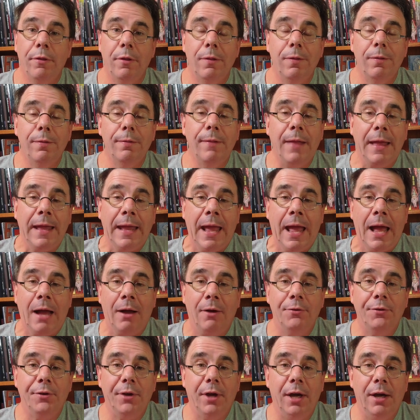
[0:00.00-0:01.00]

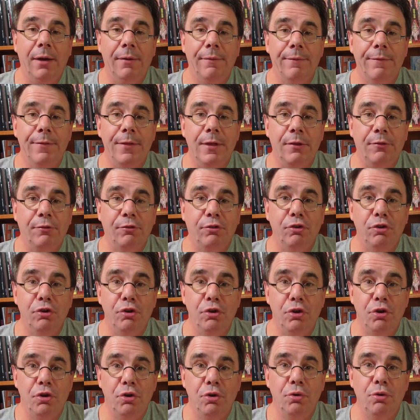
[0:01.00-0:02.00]
layout of this
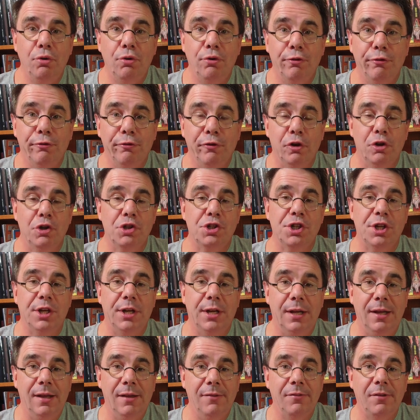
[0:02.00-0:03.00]
new
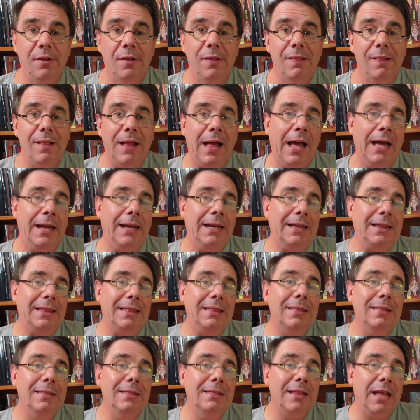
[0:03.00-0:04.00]
version is a lot
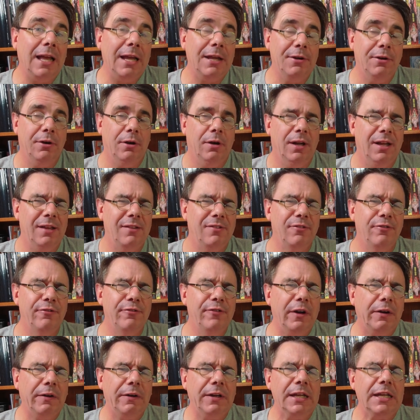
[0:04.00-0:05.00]
lighter. It's
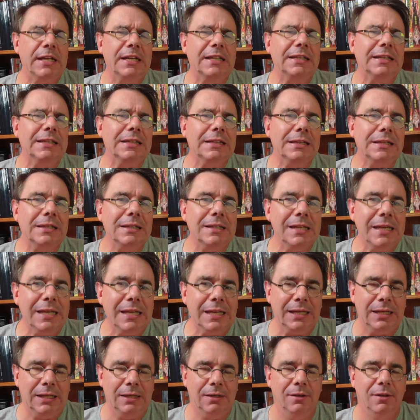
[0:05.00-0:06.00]
very
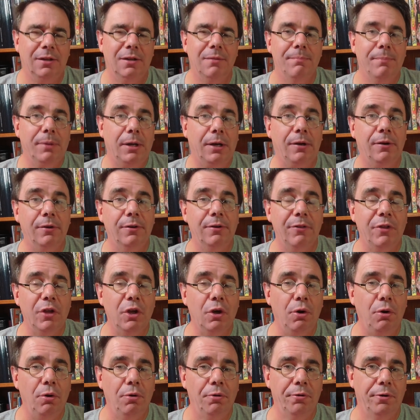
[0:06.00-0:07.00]
clean compared to the
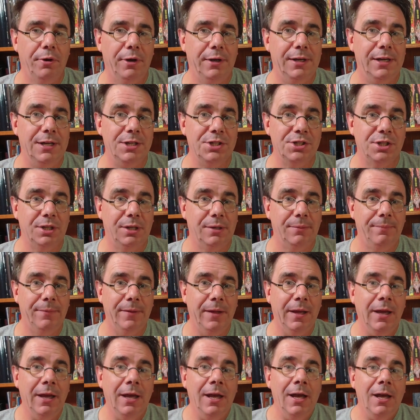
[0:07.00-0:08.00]
older edition.
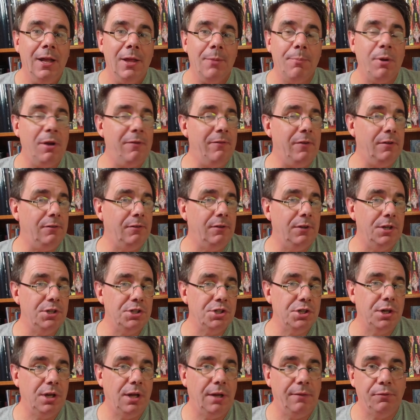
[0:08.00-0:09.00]
The previous
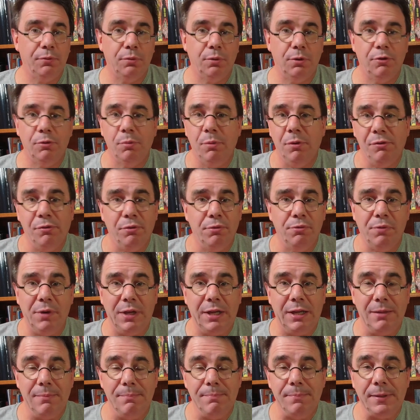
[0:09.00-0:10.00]
edition of Swords and Wizardry
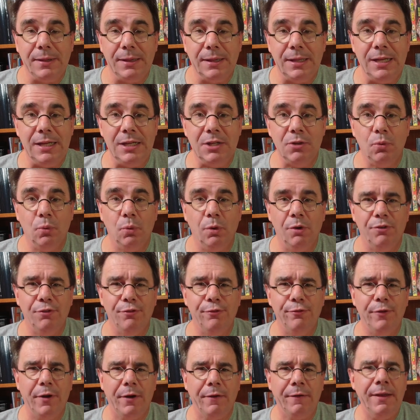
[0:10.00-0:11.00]
Complete was
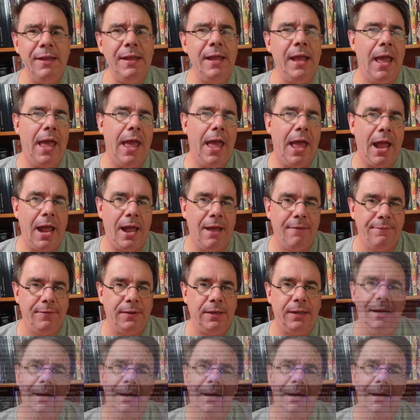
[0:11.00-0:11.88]
very heavy.